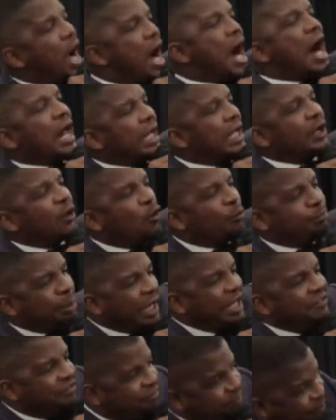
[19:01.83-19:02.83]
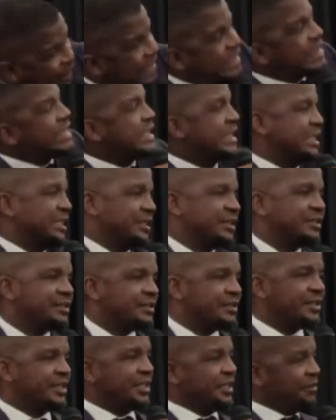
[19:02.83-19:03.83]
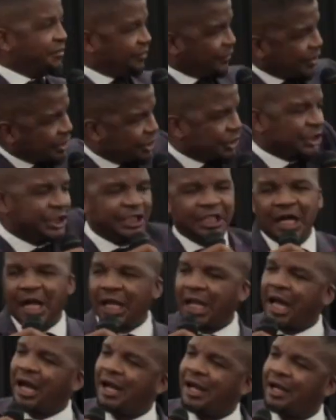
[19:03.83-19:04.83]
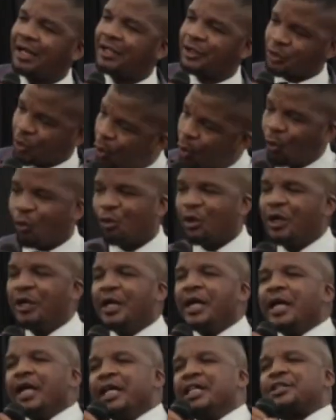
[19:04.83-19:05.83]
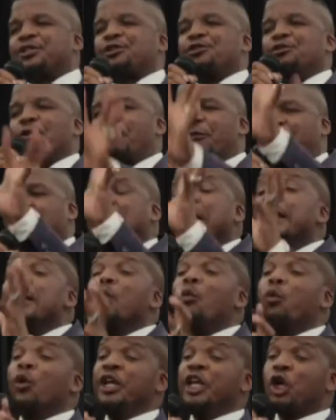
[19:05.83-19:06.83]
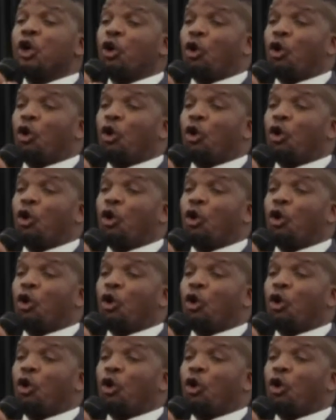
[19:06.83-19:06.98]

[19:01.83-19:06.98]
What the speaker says: ngale ku pavement. I vision yalla. No. Is your we